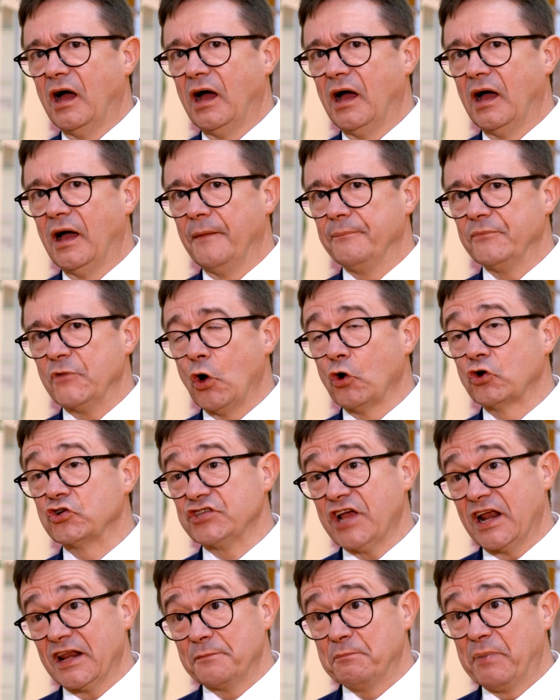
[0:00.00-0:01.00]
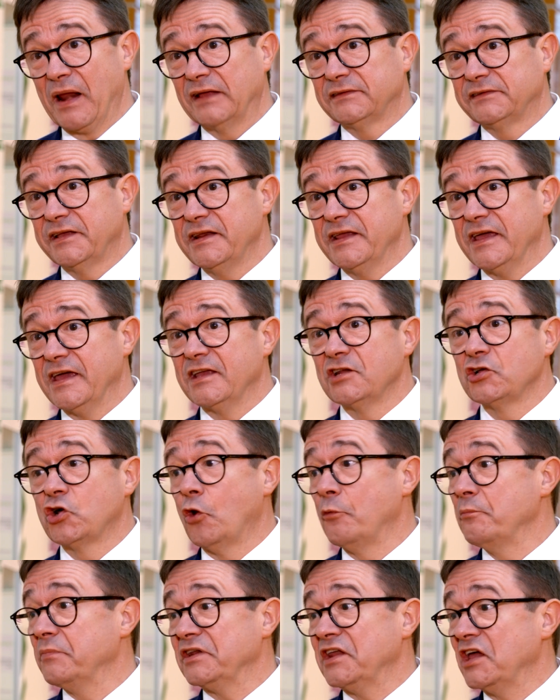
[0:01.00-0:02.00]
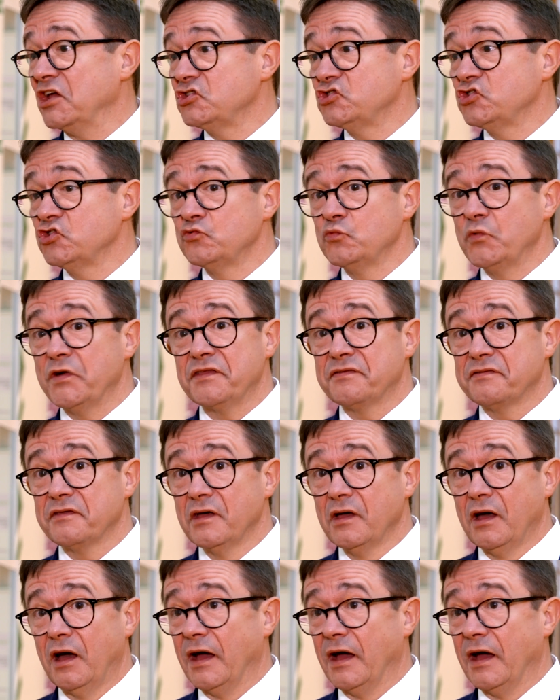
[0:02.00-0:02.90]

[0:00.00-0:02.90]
oxaliplatin in combination with